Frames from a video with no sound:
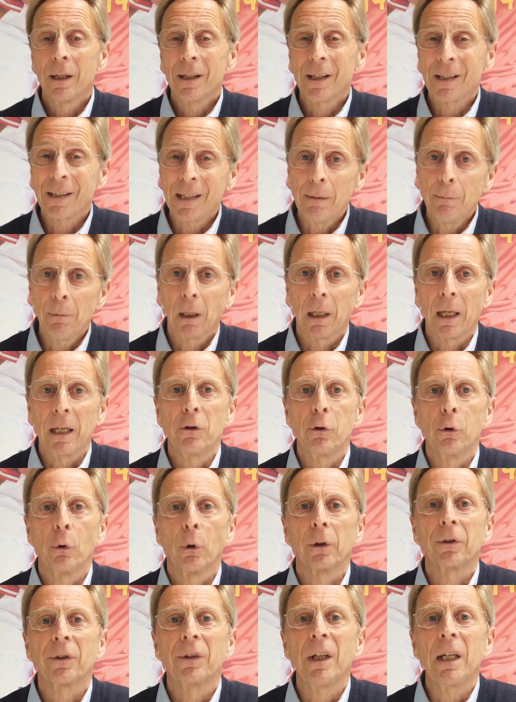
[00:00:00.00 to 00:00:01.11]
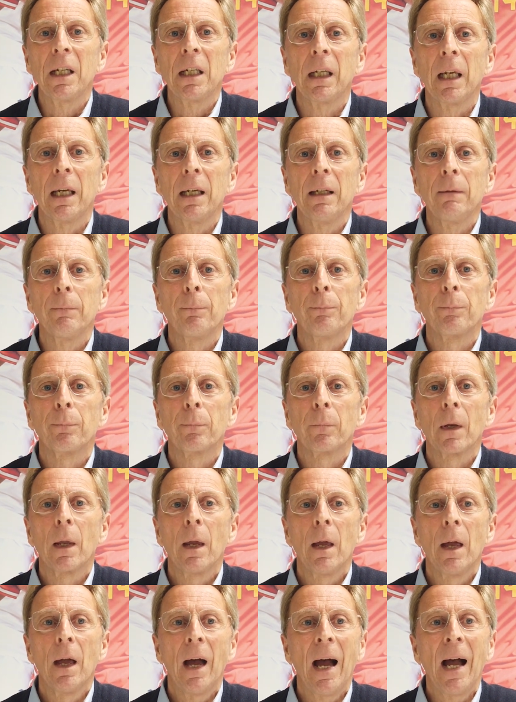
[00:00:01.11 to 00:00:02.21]
stimulate your thinking,
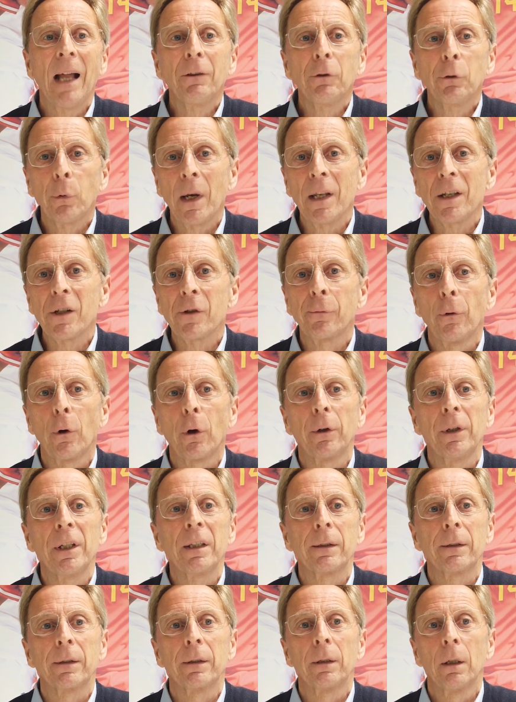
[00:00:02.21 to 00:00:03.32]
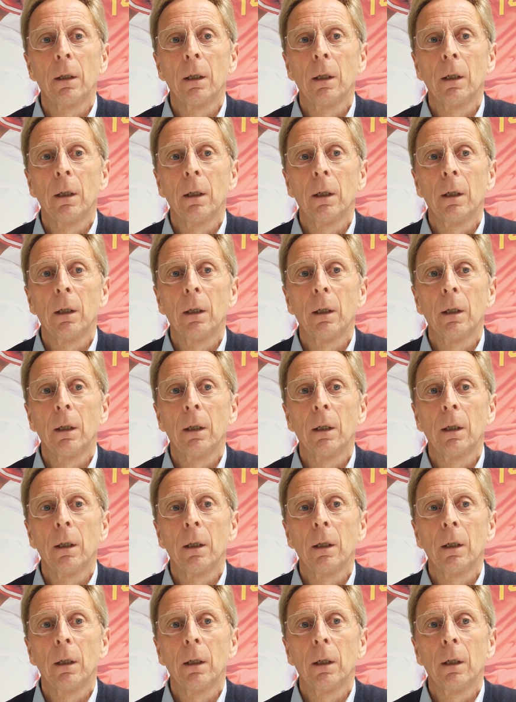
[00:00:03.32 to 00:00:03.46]
and transfer it